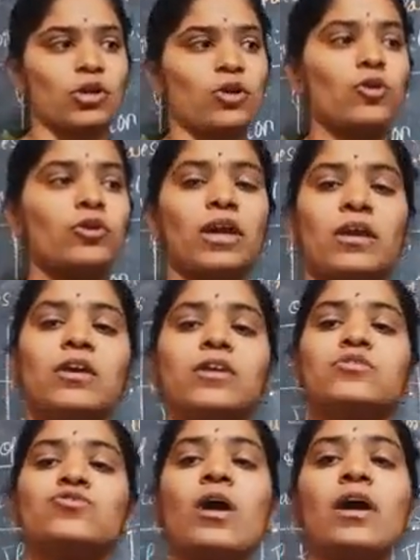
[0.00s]
Okay,
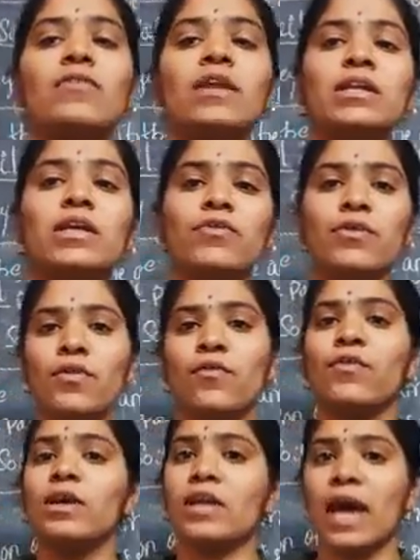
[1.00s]
so I will give you
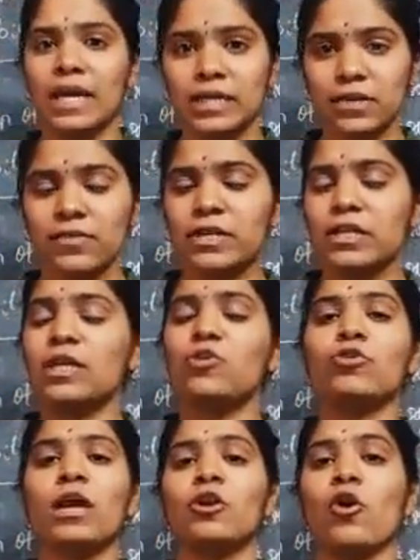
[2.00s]
one activity you
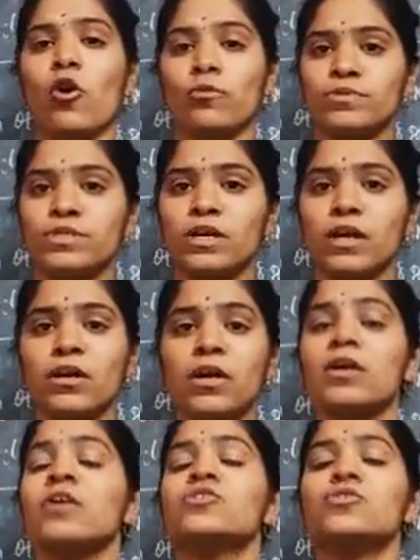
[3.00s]
can observe
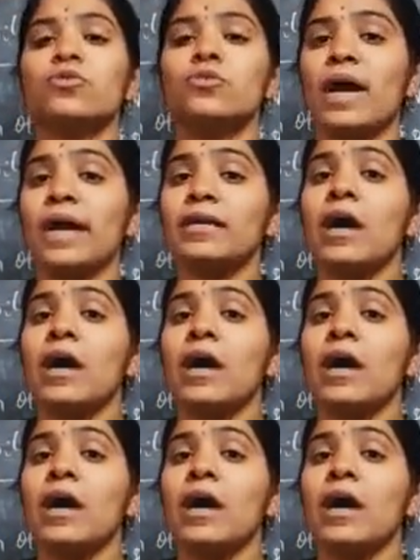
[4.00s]
so that